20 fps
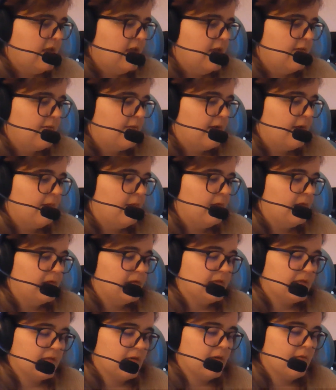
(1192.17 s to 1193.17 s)
if I'm willing
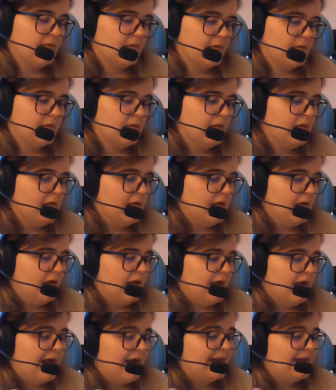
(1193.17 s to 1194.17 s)
to starve a little,
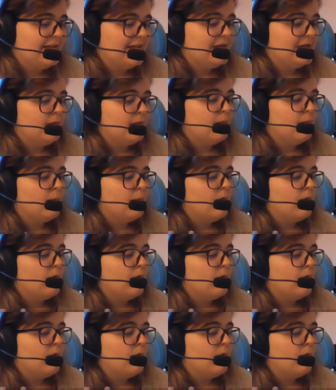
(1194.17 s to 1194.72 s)
I need